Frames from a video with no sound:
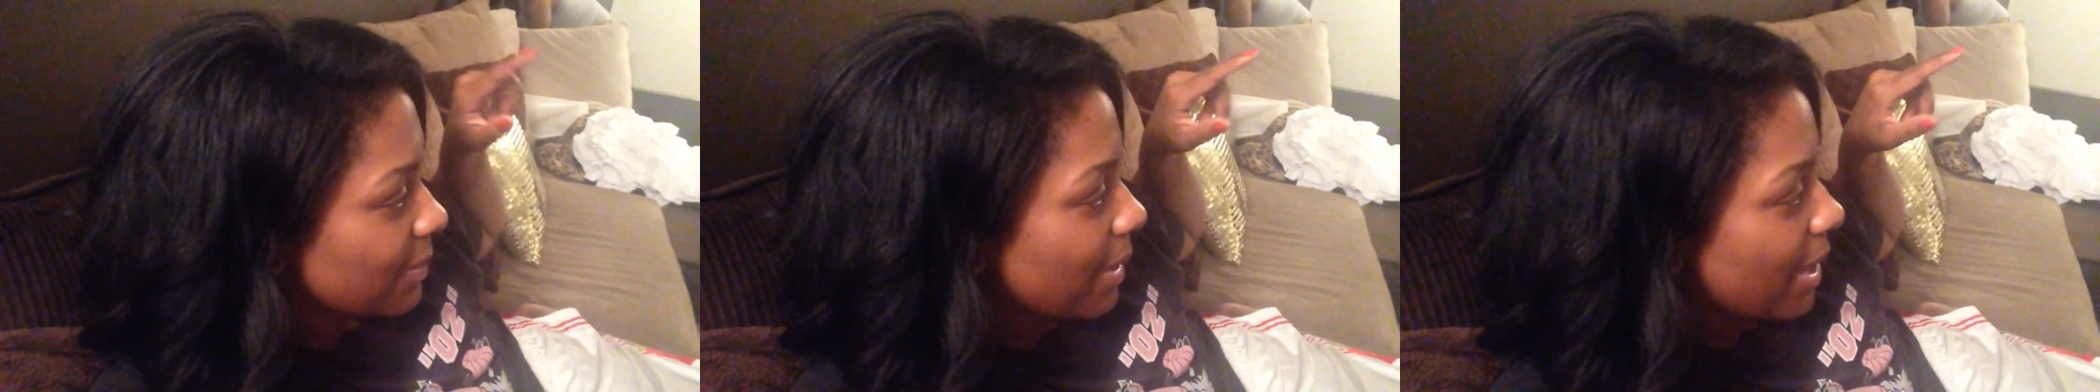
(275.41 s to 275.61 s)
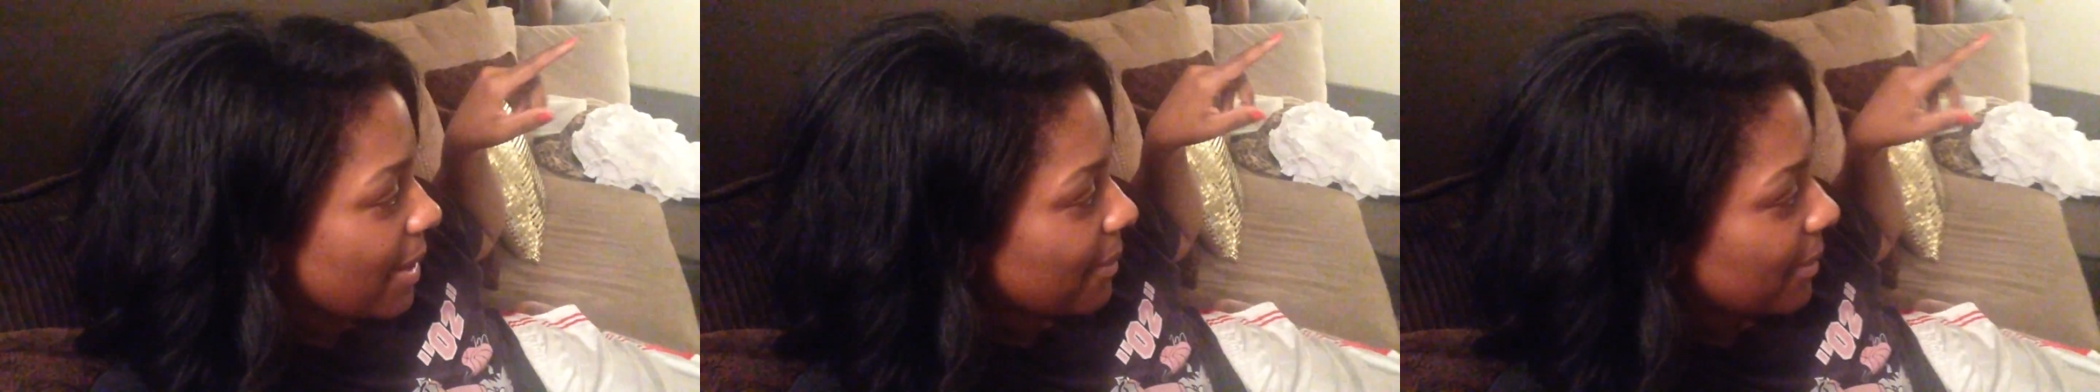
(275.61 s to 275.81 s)

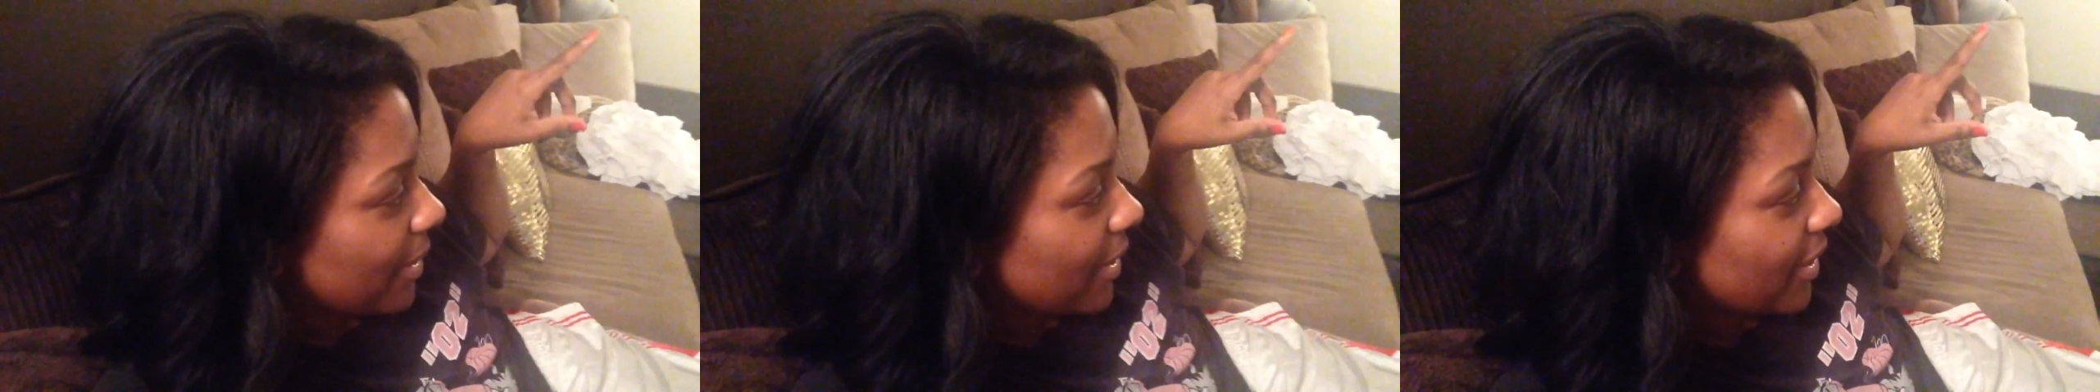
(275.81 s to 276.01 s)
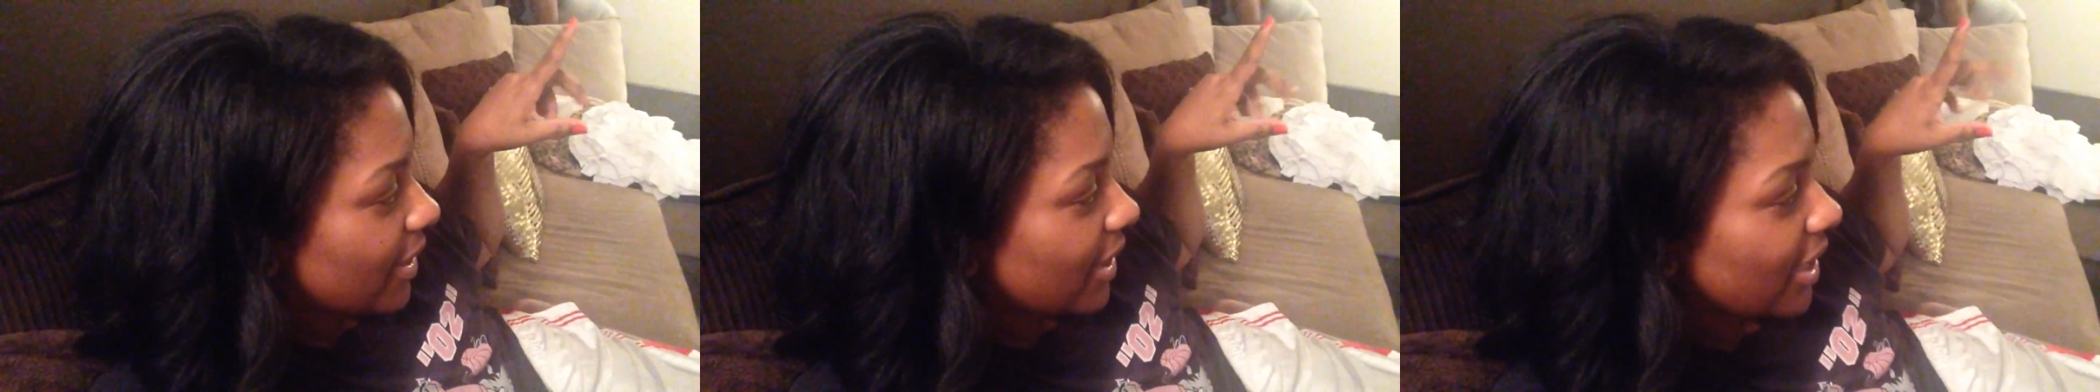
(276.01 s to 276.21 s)

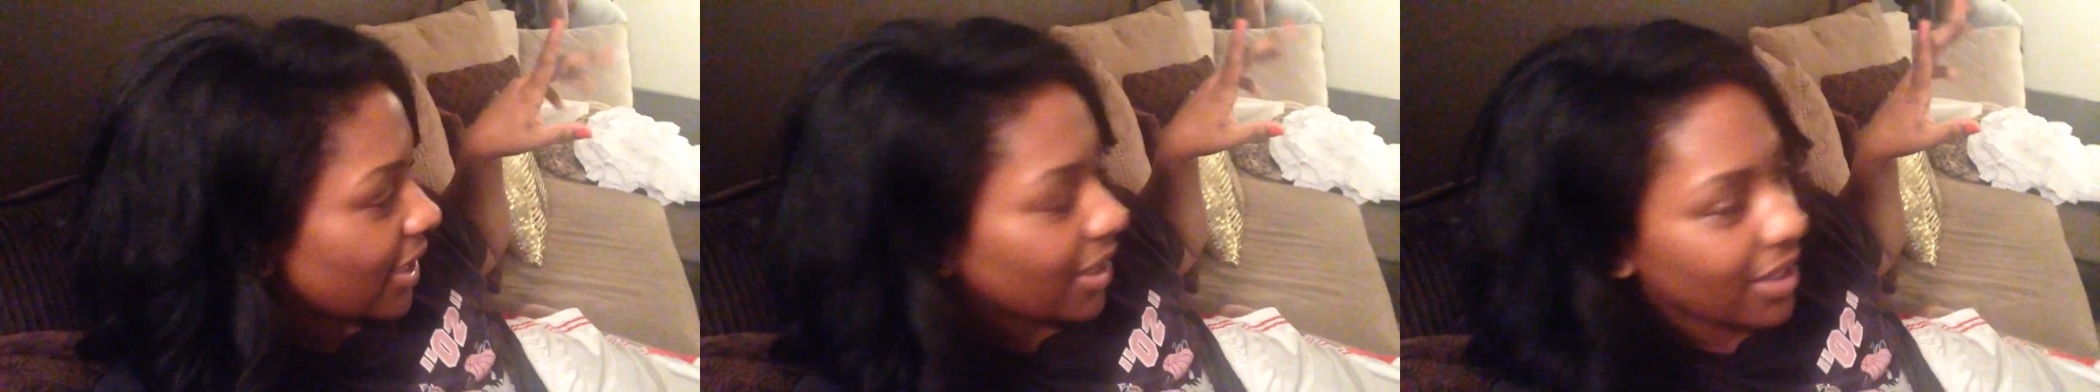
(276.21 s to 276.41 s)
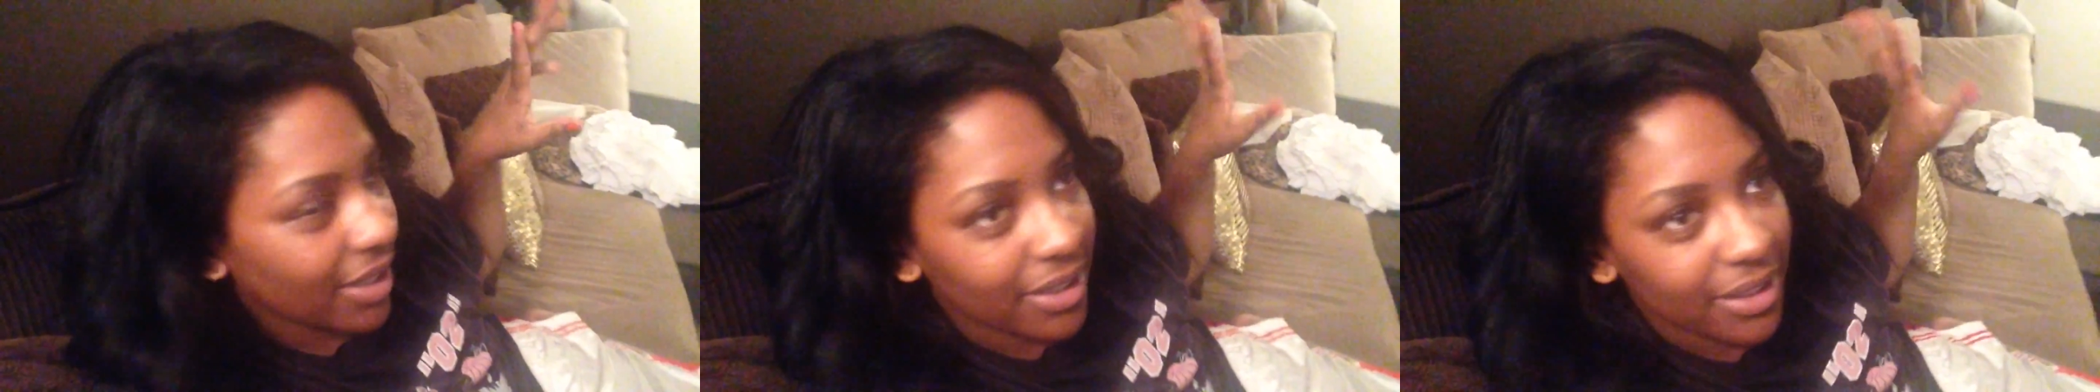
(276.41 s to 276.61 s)
pamper,
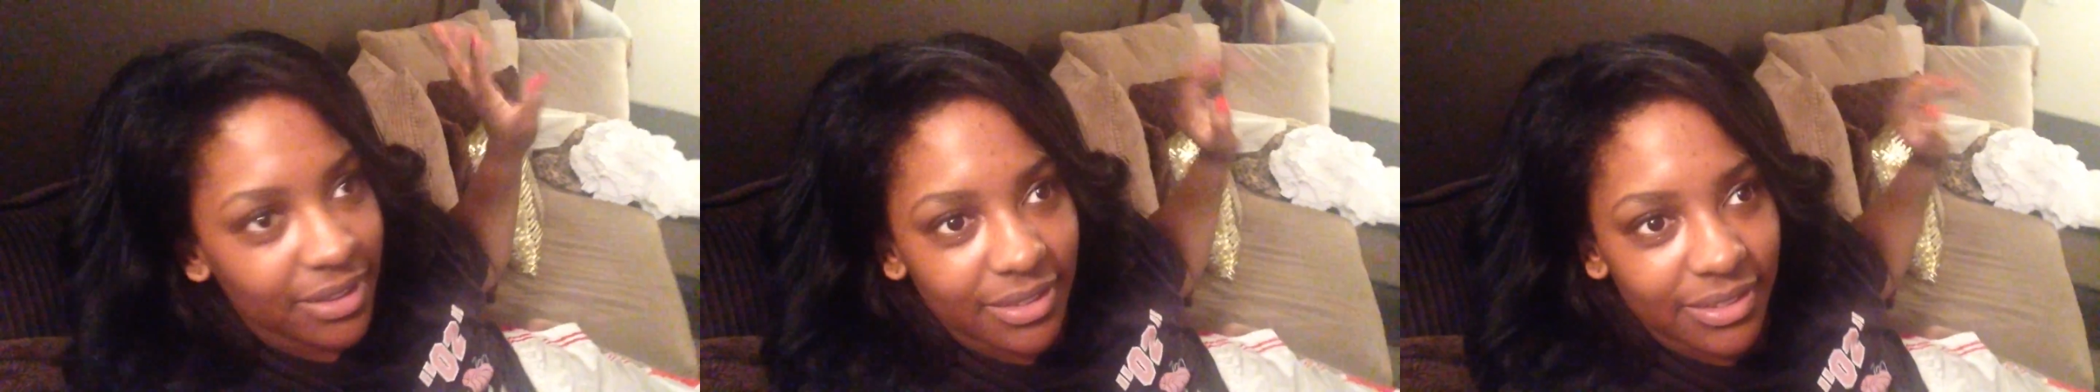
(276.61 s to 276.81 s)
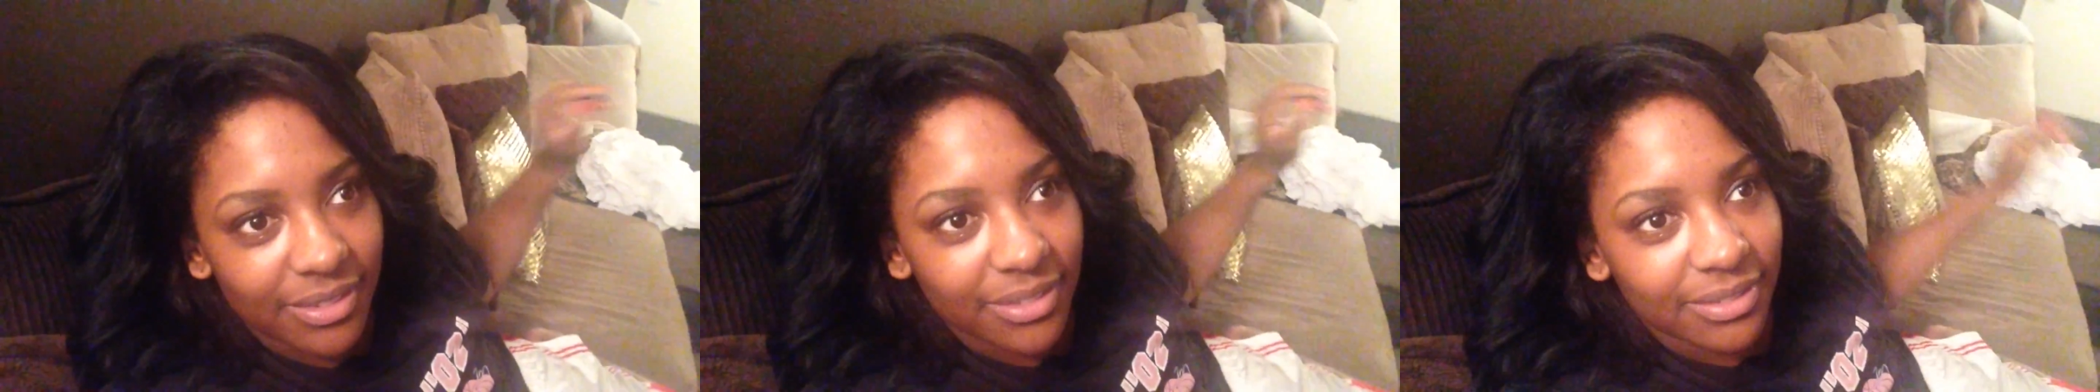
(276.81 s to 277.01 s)
and